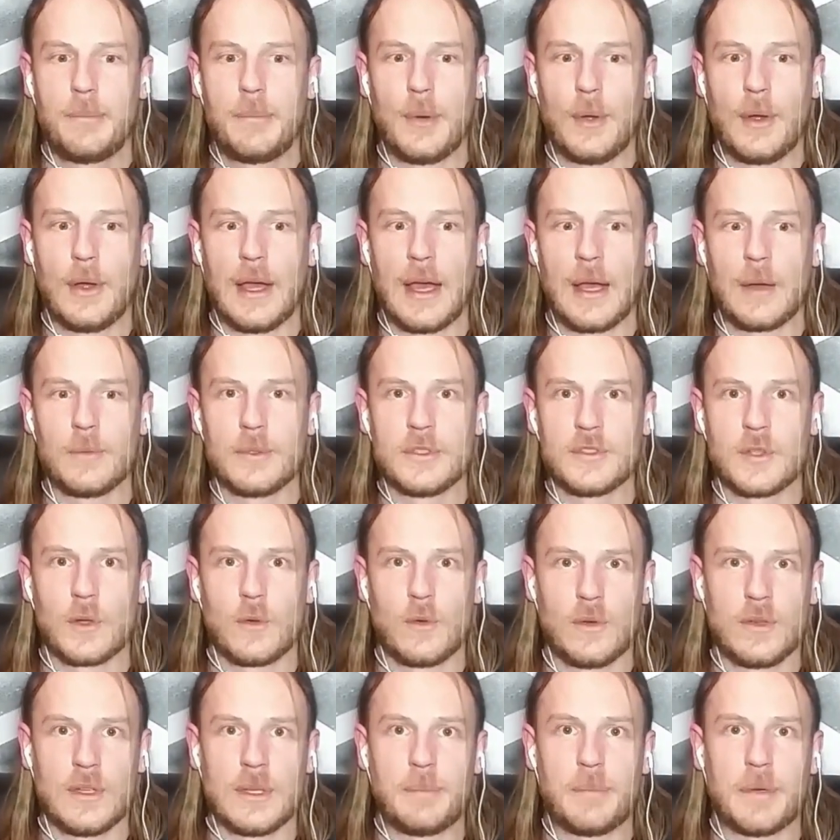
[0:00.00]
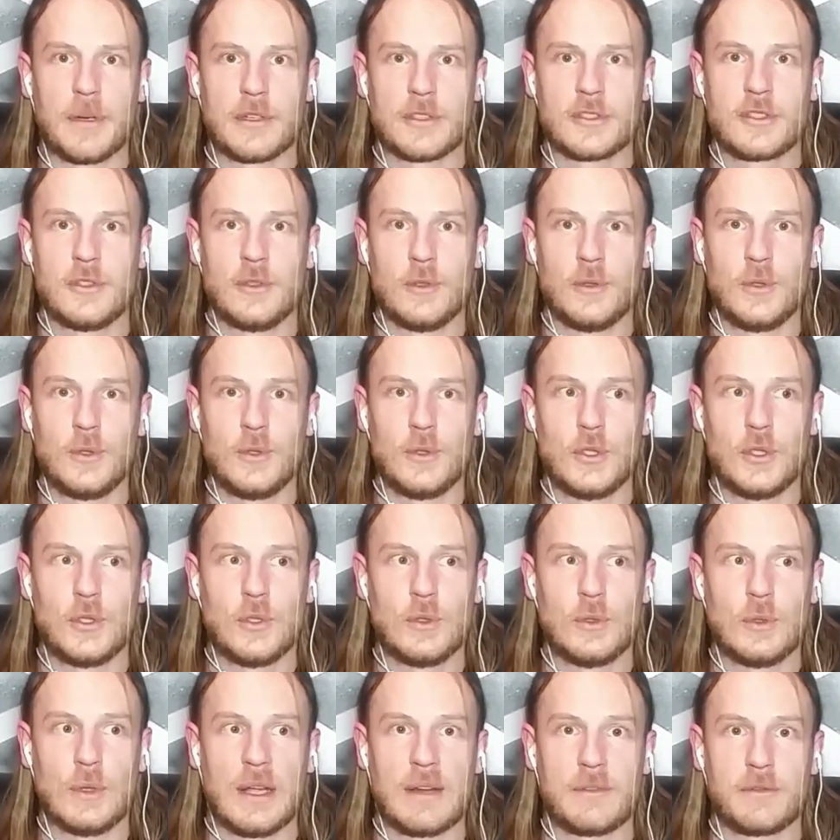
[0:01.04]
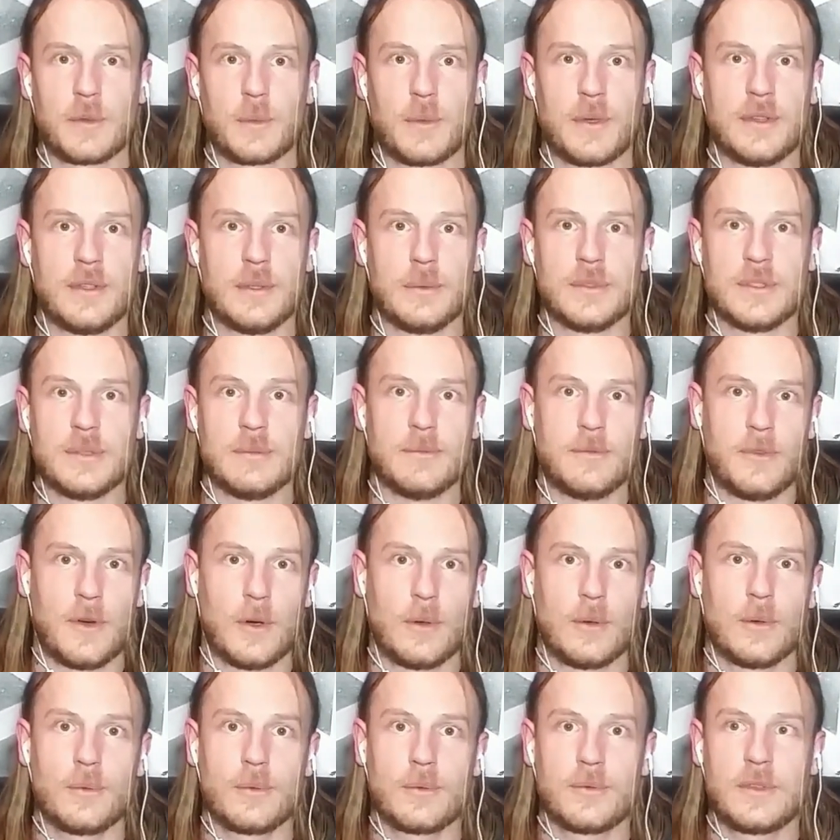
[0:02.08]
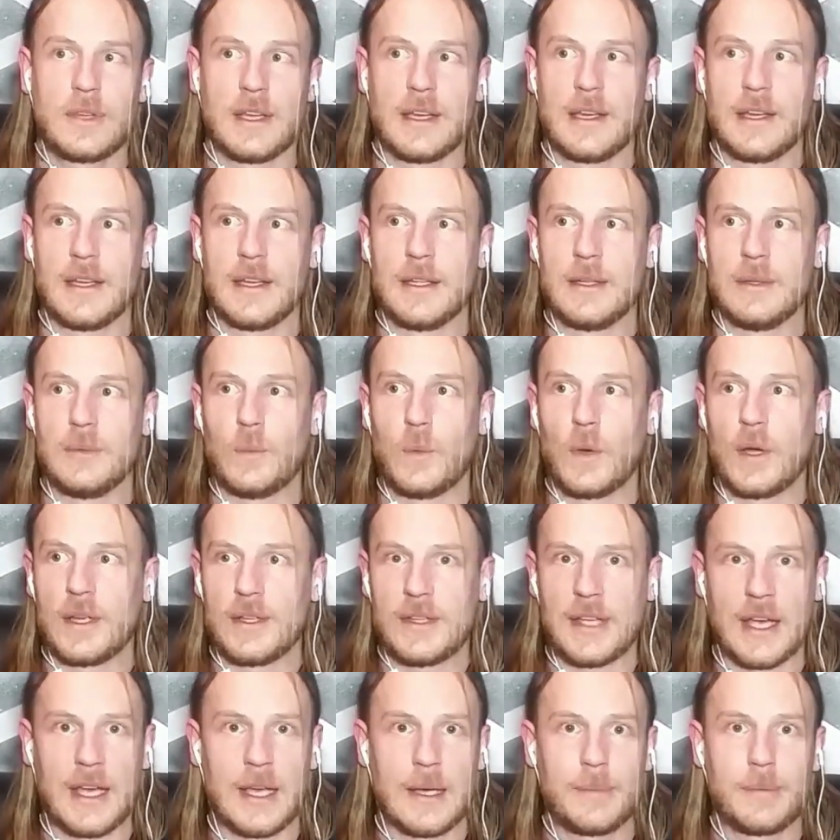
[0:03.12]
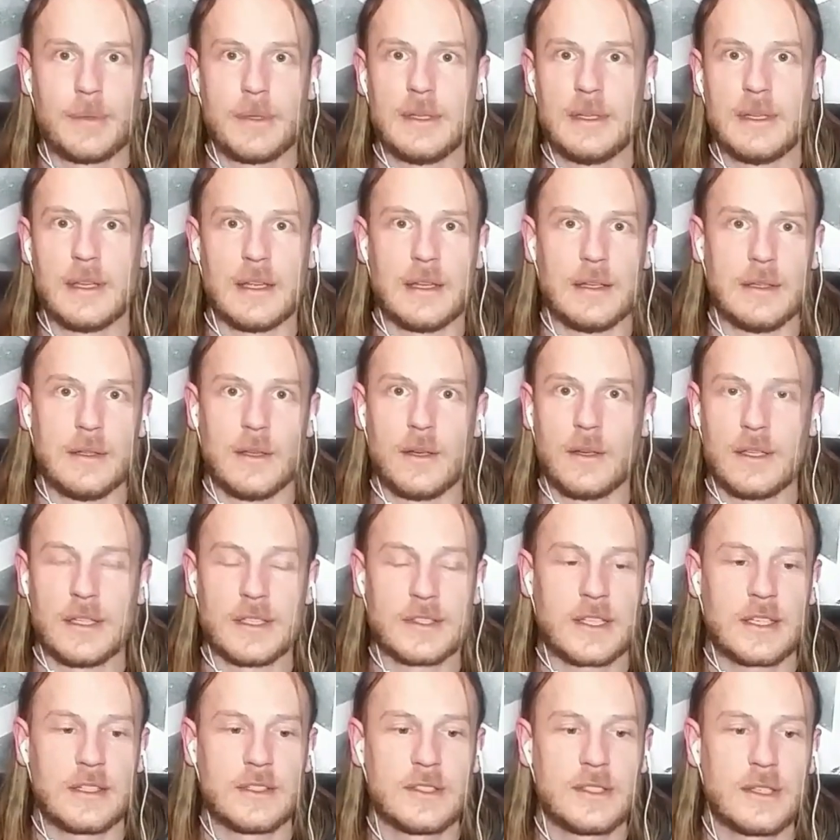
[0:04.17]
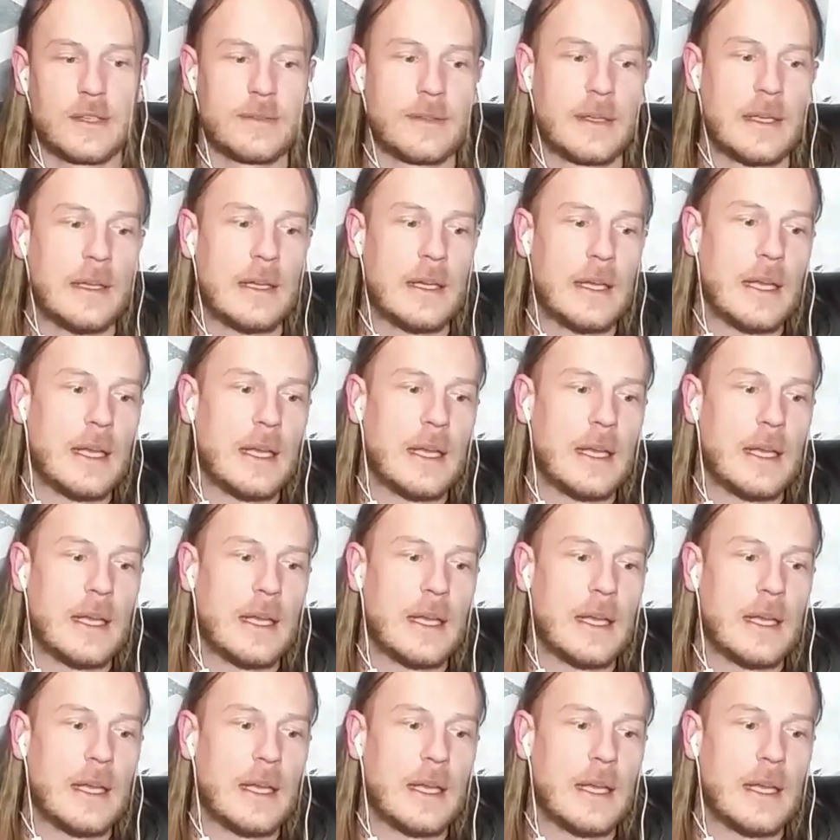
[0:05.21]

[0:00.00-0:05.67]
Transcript: but I was the only person who knew everyone that was involved and what had happened and all this kind of stuff.